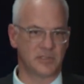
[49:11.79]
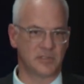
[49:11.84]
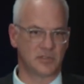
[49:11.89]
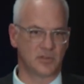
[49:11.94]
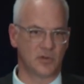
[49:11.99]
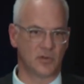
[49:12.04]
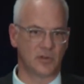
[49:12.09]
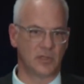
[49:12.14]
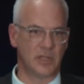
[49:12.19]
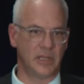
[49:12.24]
And
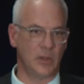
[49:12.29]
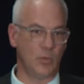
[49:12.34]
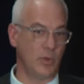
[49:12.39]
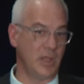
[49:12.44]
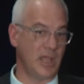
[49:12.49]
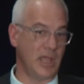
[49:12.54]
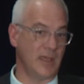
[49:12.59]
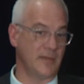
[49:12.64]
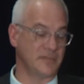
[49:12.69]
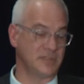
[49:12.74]
certainly
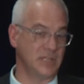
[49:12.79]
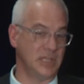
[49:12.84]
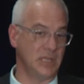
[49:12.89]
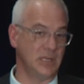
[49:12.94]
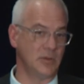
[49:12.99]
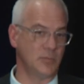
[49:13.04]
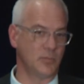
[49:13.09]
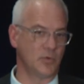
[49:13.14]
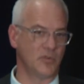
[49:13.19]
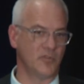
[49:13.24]
we have
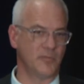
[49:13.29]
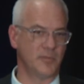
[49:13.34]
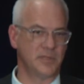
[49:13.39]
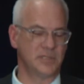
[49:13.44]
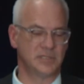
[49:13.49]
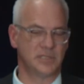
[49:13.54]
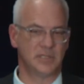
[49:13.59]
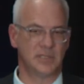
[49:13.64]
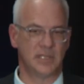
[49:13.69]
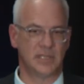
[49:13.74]
seen
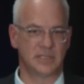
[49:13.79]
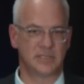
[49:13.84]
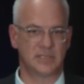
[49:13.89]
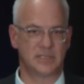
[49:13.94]
improvements in that